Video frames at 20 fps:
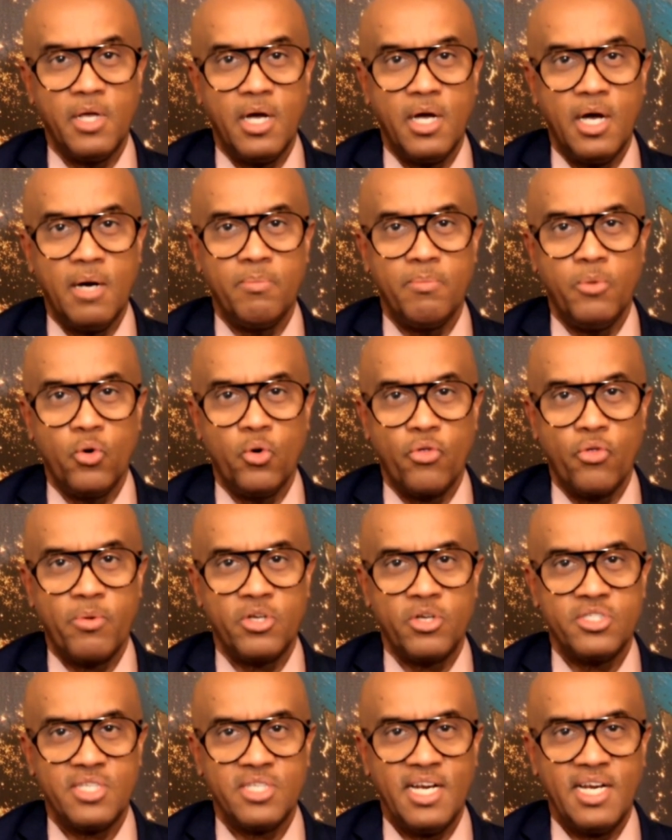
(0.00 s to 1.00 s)
Both
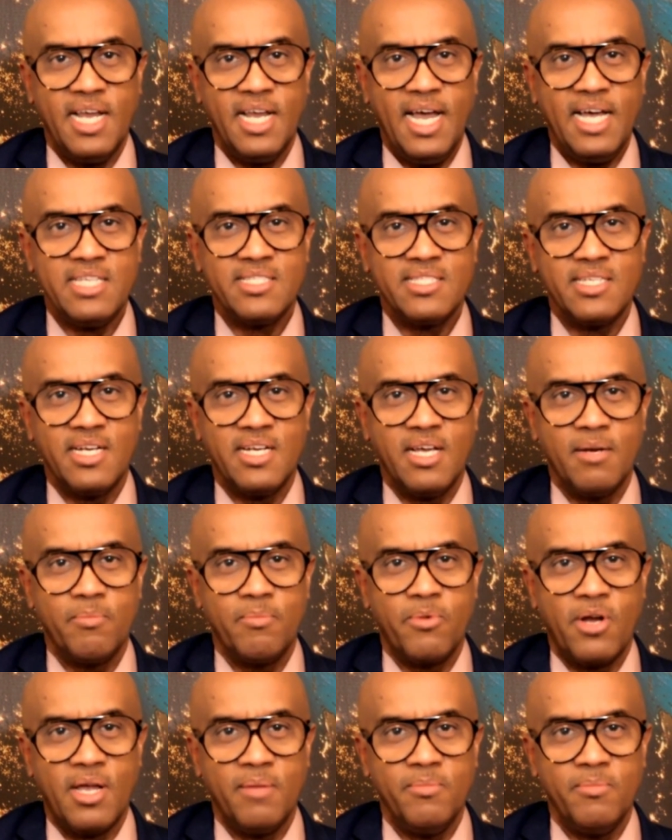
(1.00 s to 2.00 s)
President Hassan and
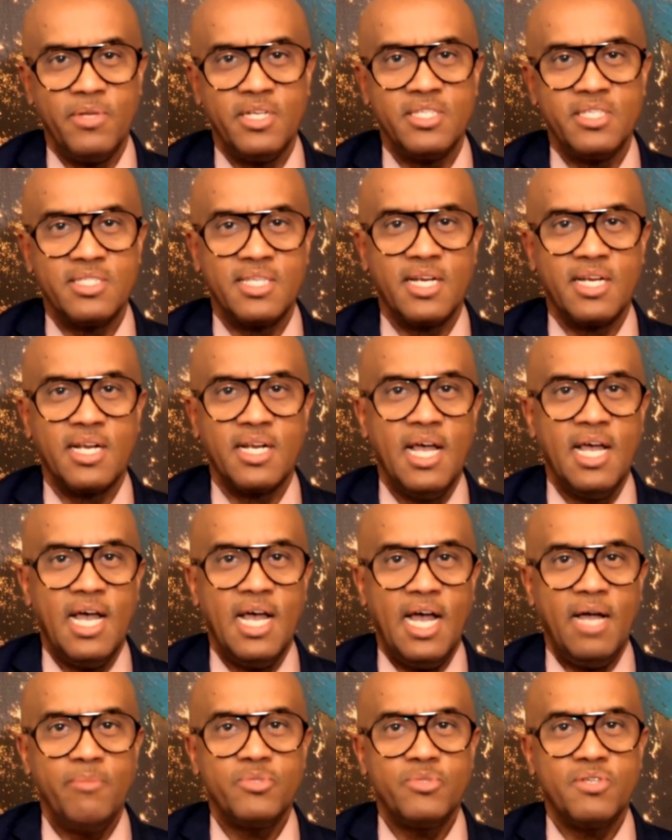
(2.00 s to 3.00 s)
Prime Minister
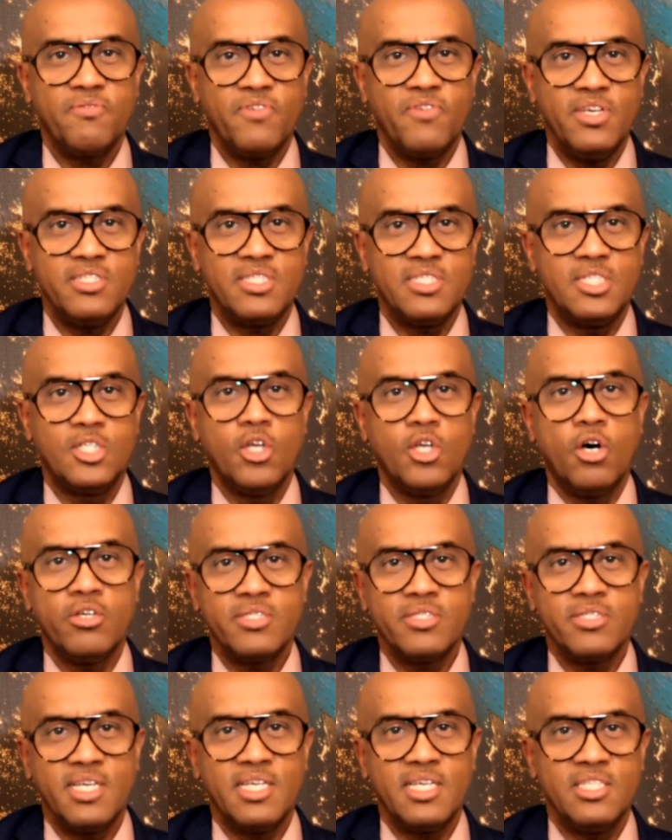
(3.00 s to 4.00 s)
Hamze face
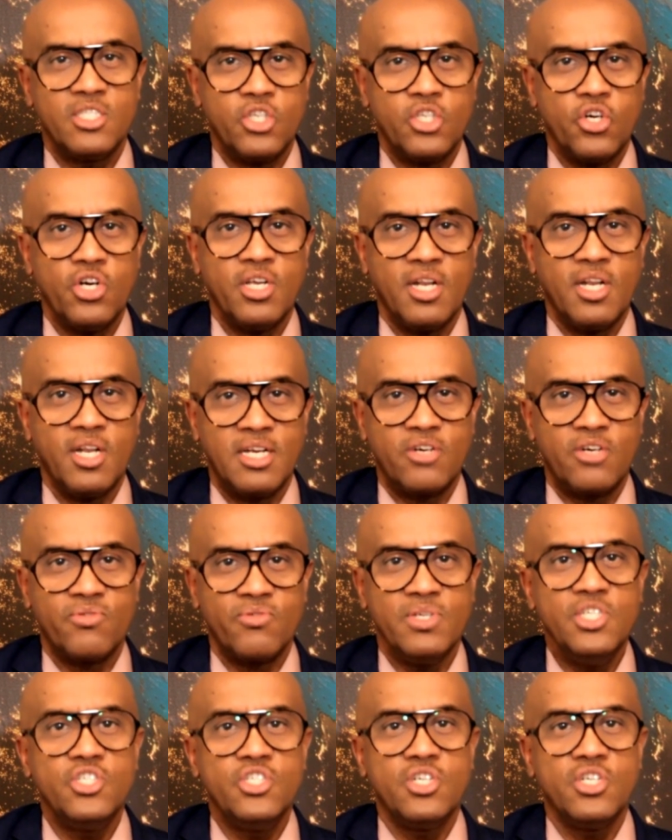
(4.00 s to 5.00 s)
daunting internal and
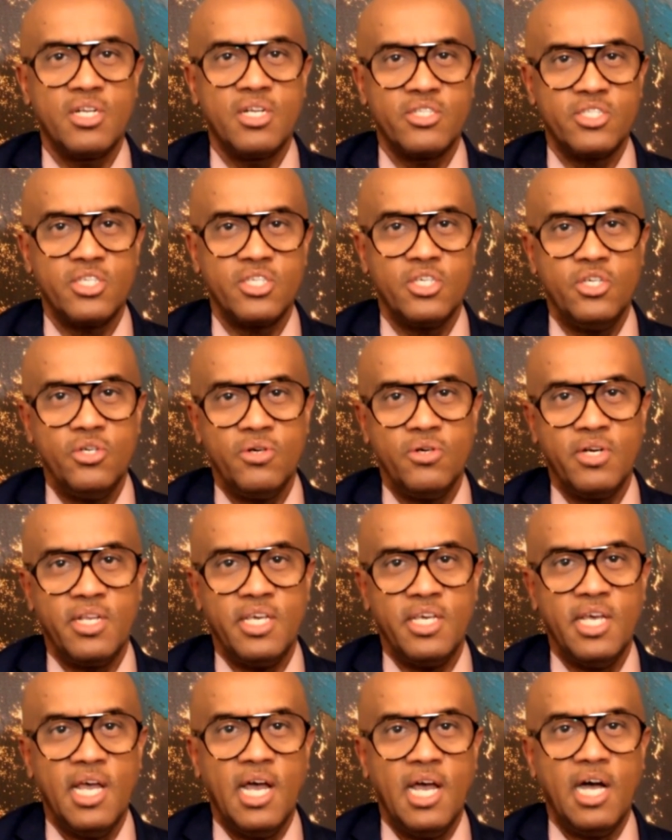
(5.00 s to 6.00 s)
regional
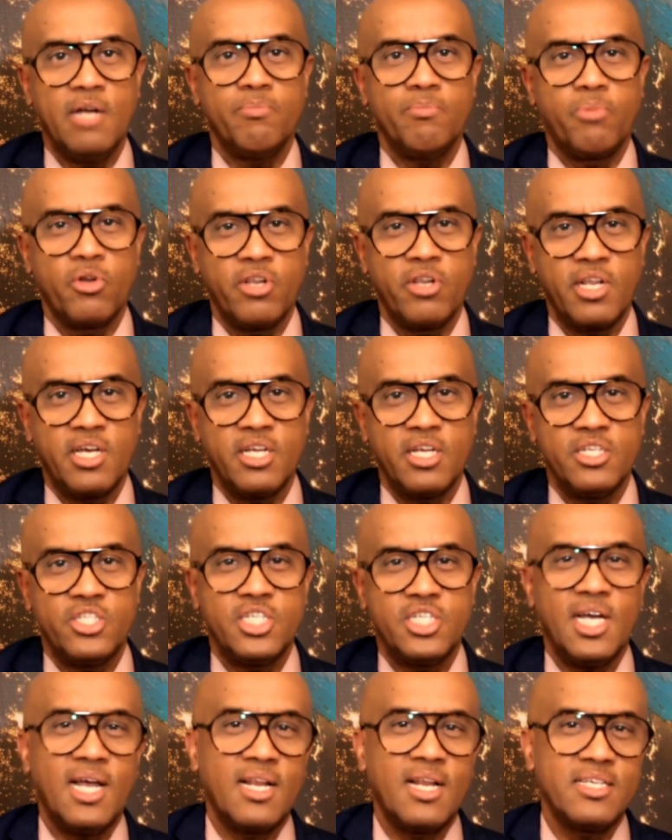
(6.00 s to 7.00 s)
security and political
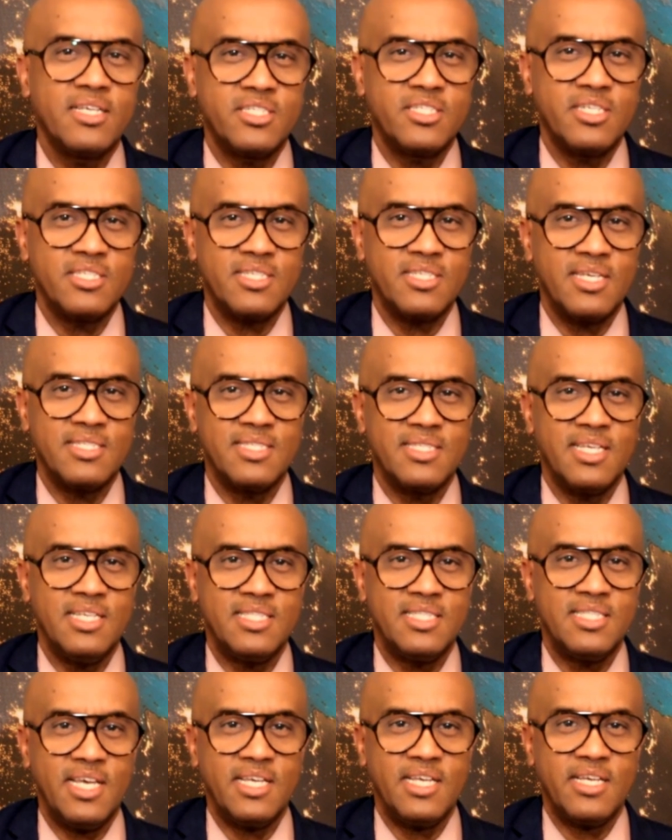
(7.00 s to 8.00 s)
challenges as they
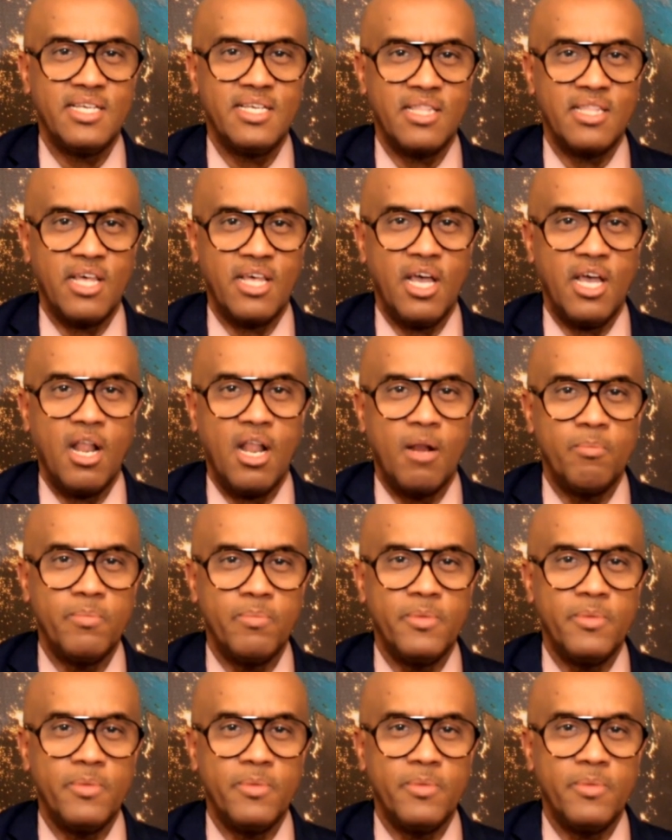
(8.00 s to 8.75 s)
take the helm.